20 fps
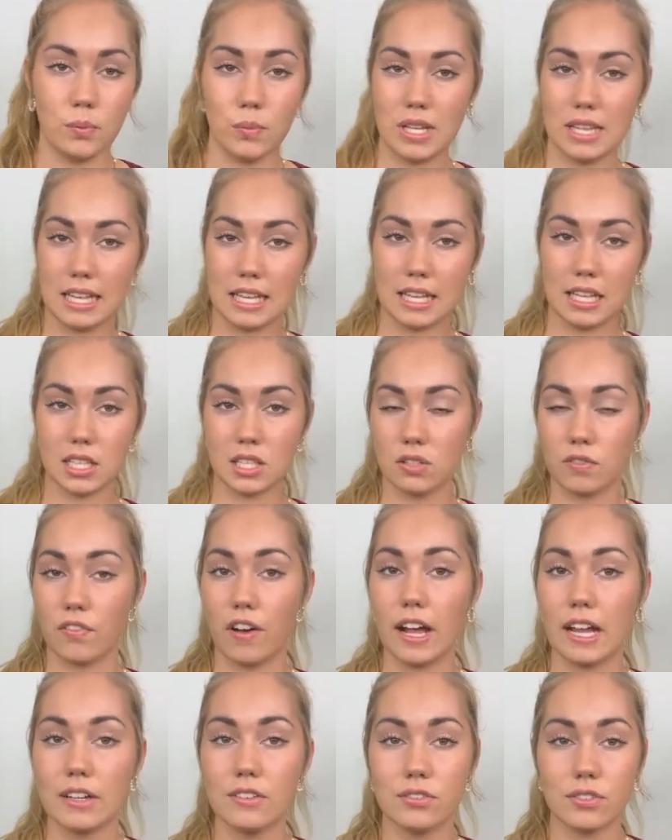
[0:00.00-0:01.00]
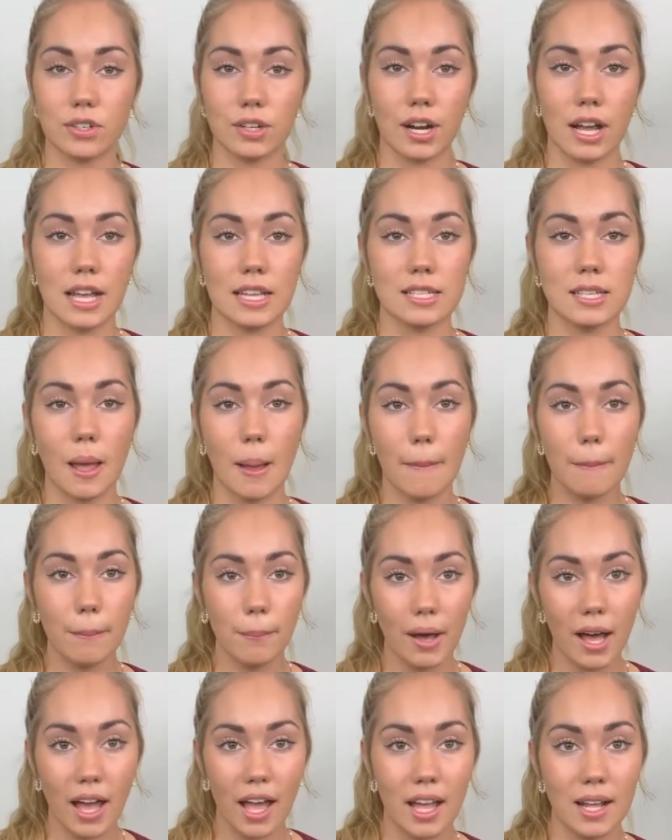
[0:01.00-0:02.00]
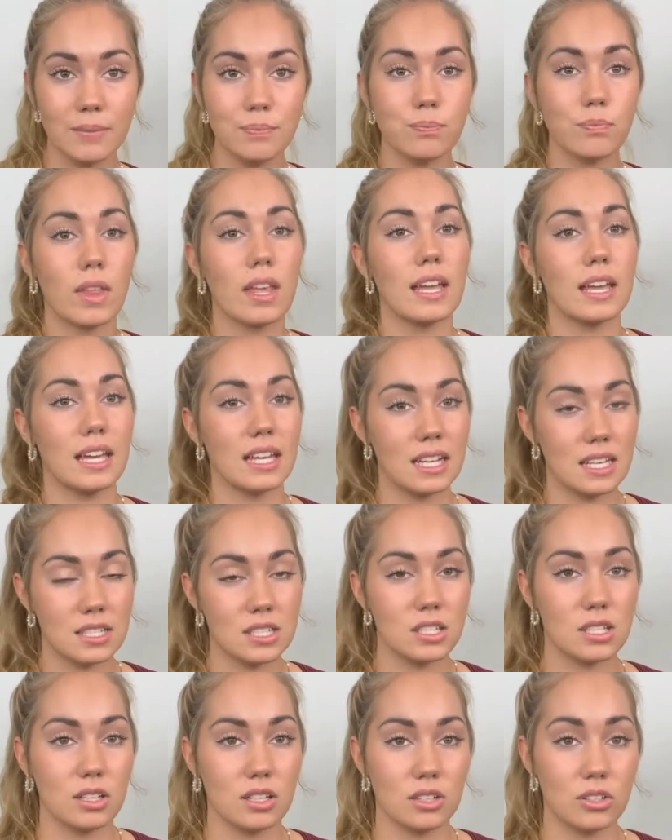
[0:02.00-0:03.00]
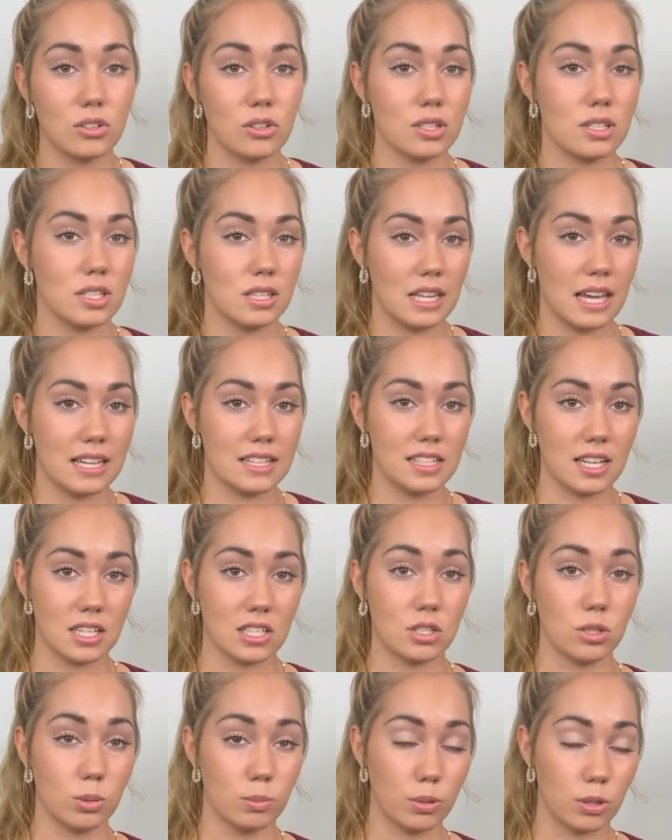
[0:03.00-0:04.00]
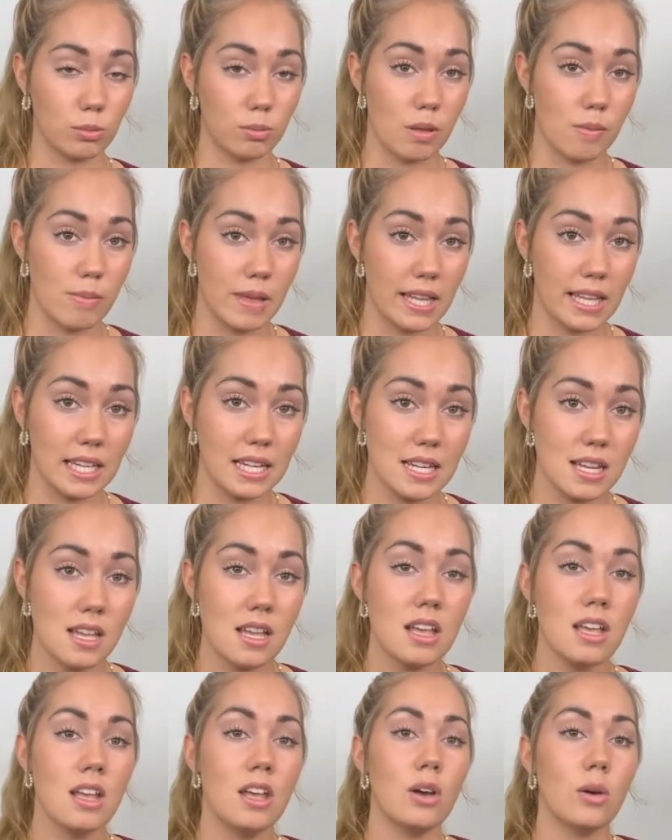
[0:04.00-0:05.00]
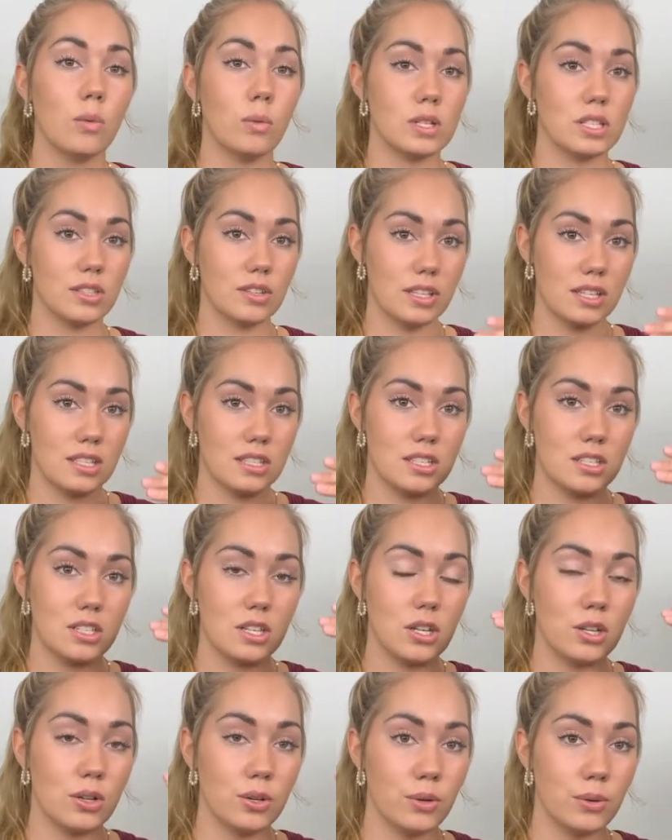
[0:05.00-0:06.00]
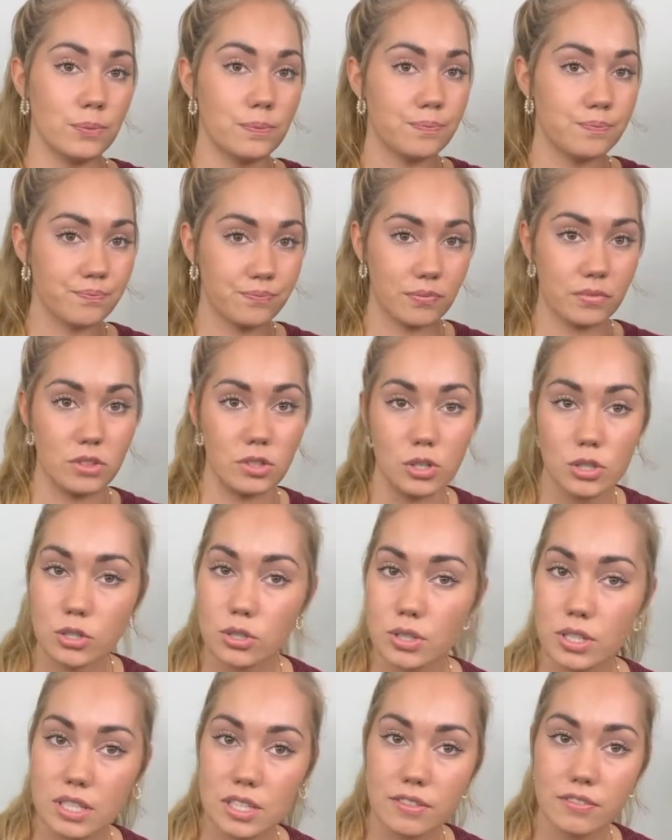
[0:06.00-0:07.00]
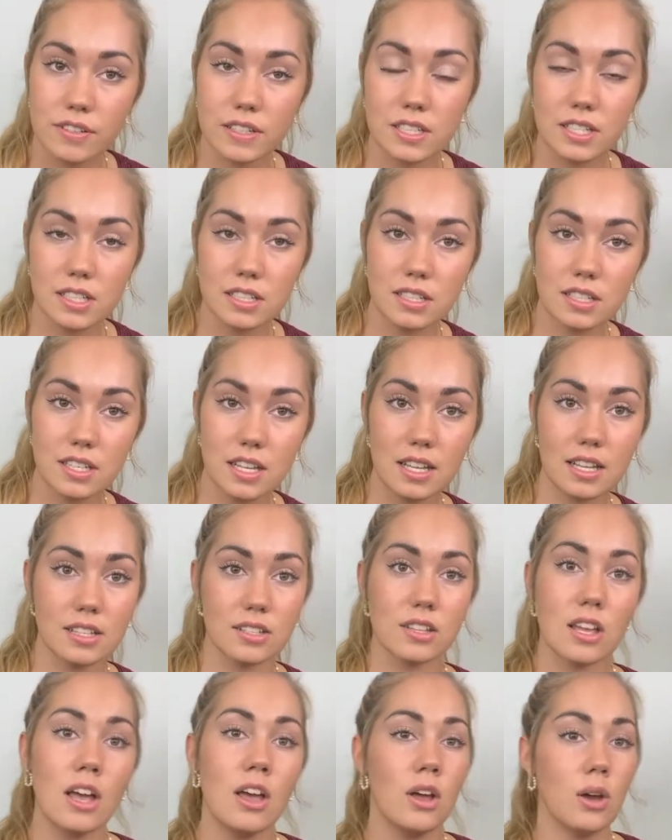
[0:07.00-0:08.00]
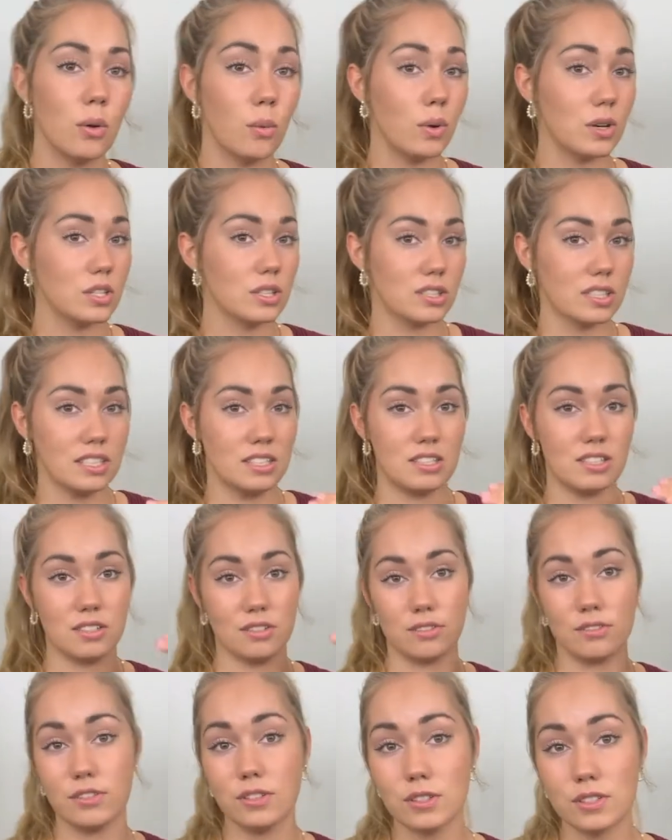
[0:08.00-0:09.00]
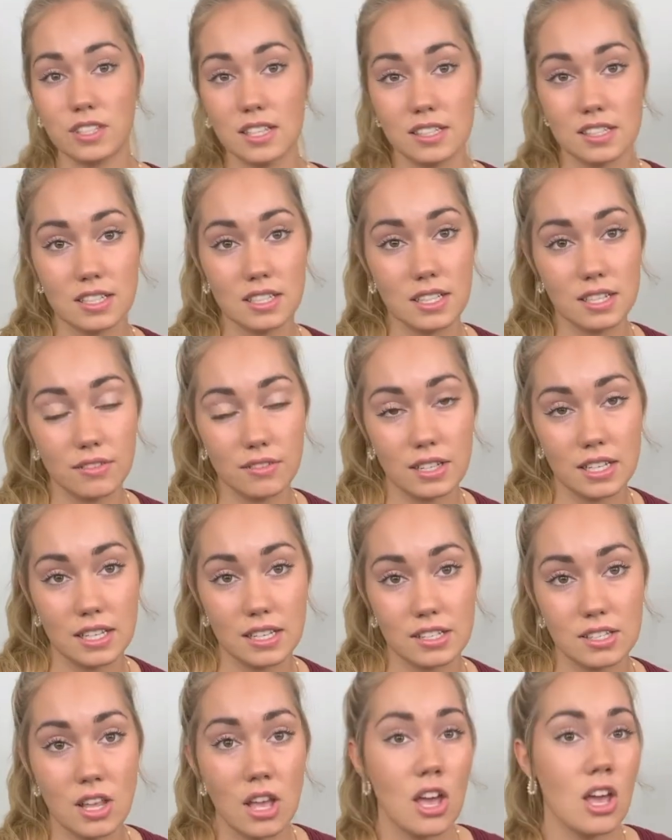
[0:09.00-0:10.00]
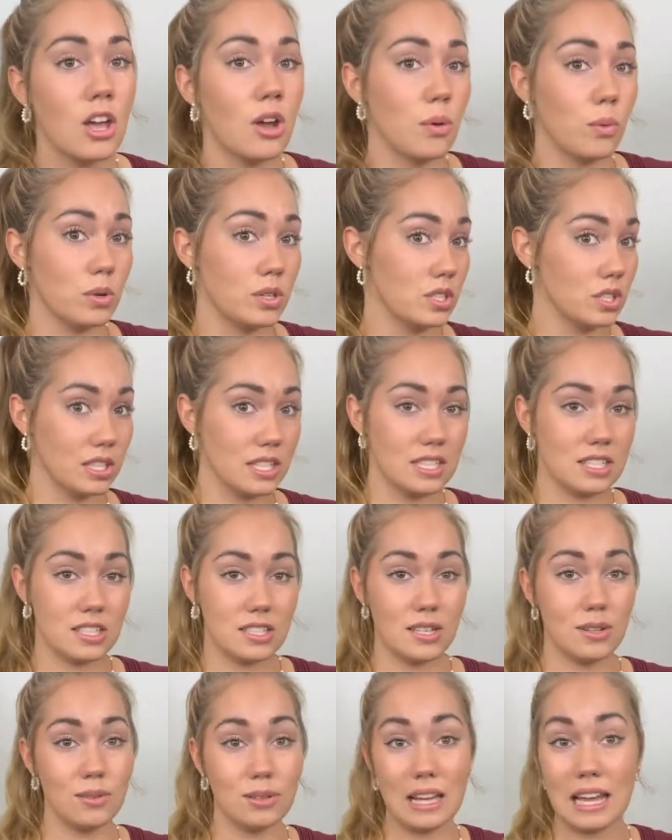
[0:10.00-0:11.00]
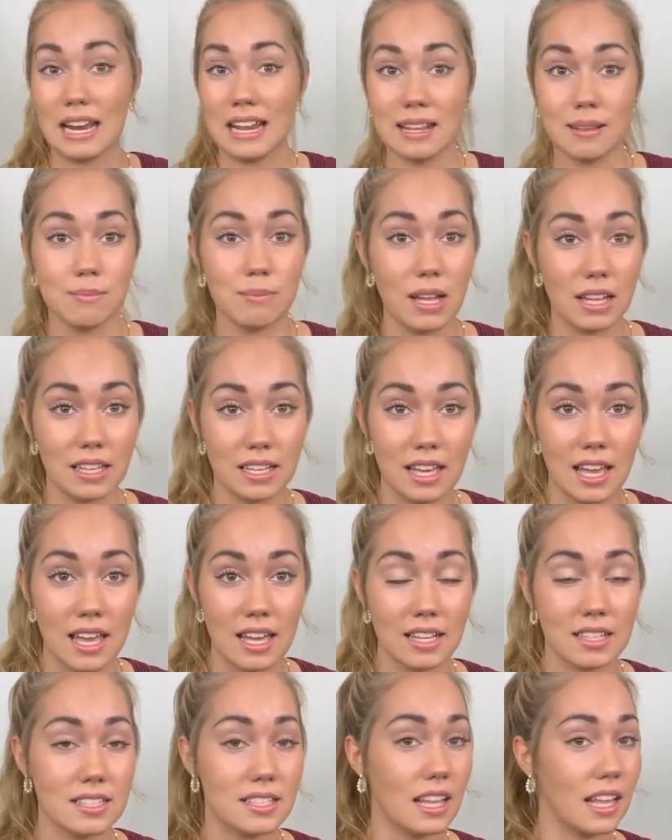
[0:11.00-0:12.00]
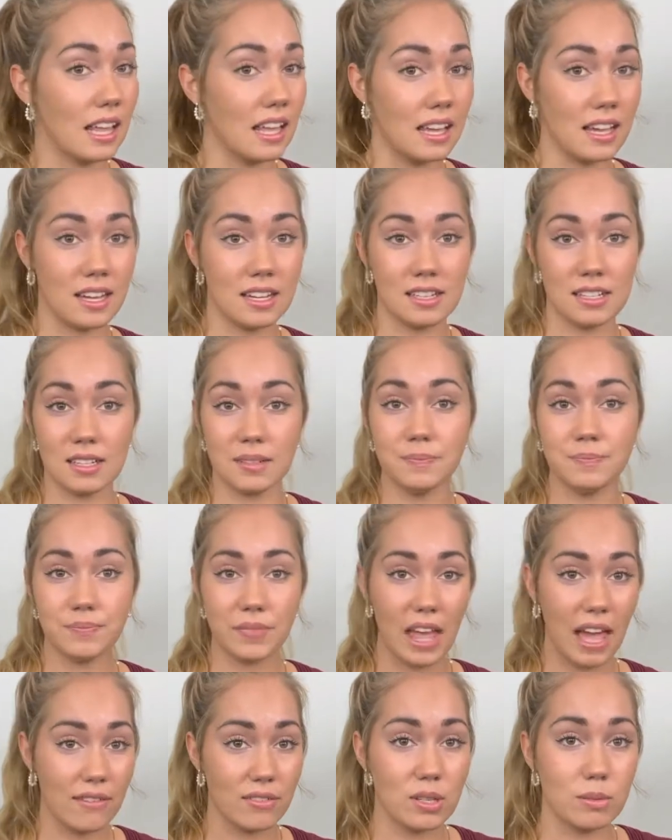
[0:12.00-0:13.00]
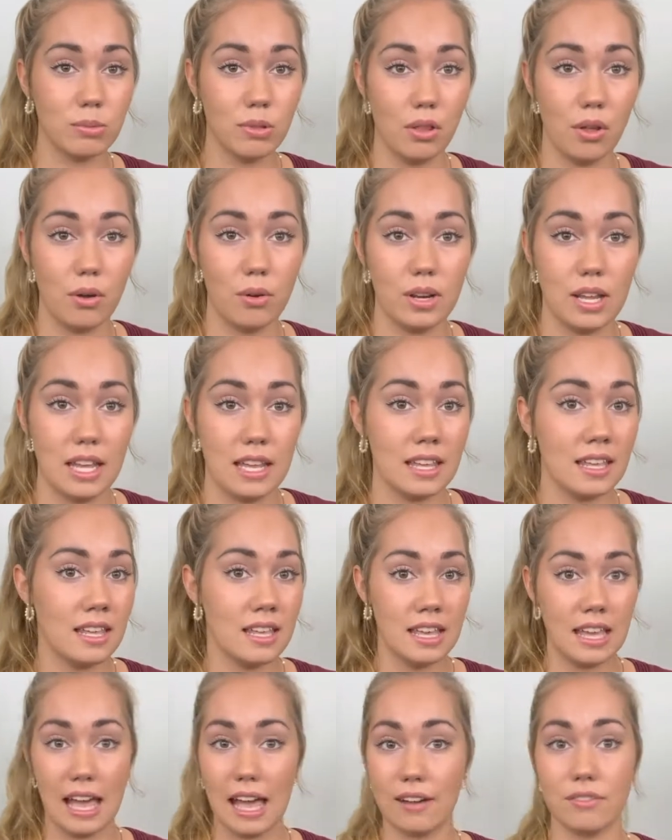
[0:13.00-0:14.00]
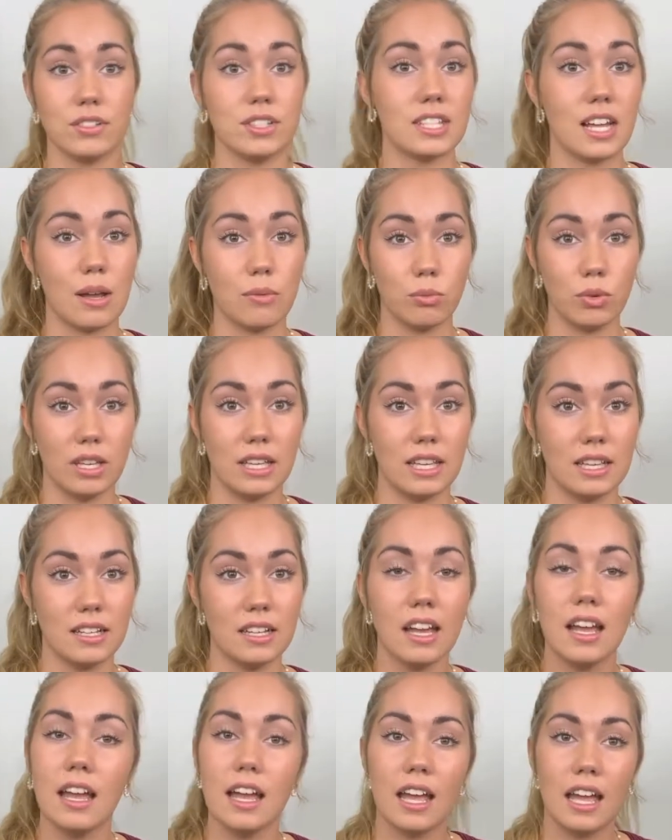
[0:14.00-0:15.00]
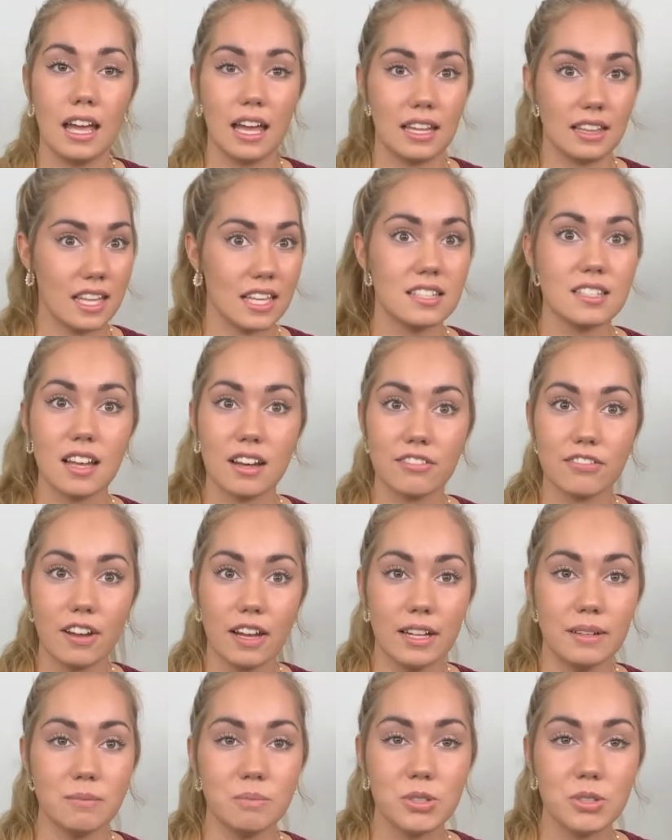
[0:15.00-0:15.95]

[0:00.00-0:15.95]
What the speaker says: We think it's fine for us, but it is still increasing that intestinal permeability, which leads to nutrient deficiencies, which leads to food sensitivities, which leads to getting belly aches and having bloating every time we eat. And that's not fun.